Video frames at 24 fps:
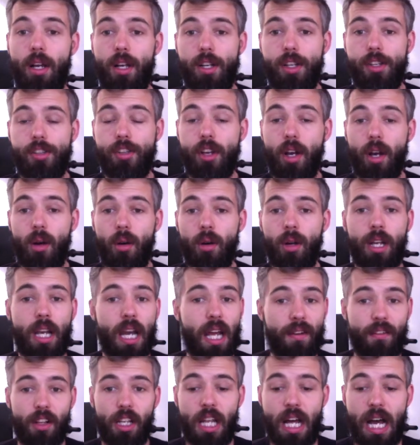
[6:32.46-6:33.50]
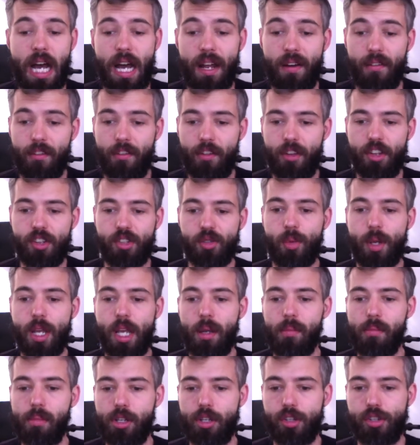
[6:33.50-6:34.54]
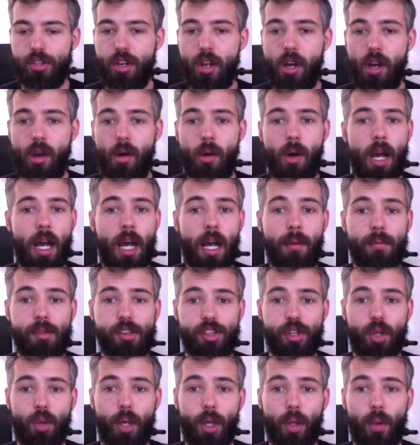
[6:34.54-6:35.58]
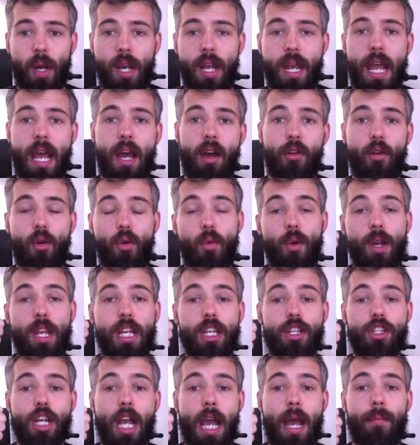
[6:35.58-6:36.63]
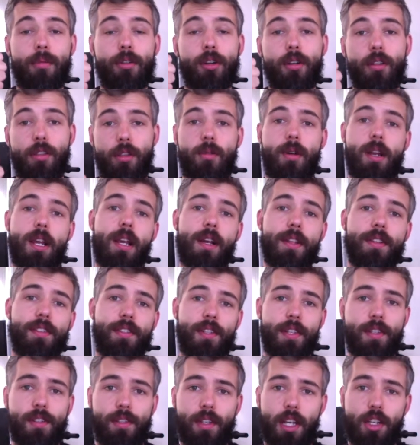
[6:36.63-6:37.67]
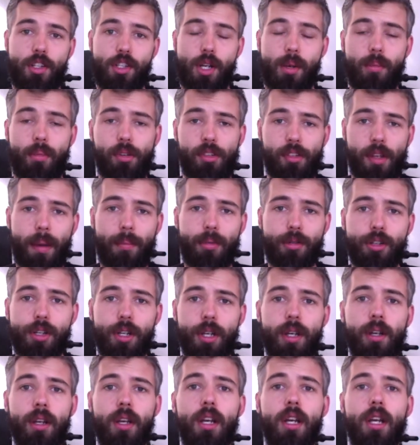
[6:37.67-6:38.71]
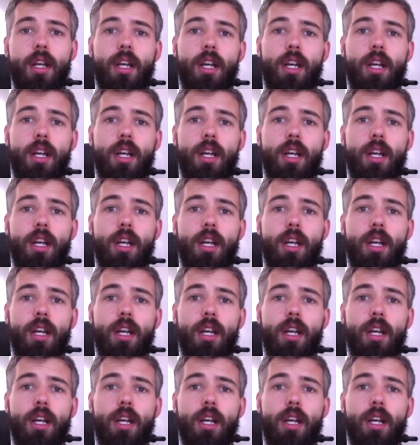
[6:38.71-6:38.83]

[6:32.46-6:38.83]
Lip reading: So kind of a lot for this week, but just know, just a quick rundown. Read Chapter 3 on sensation and perception.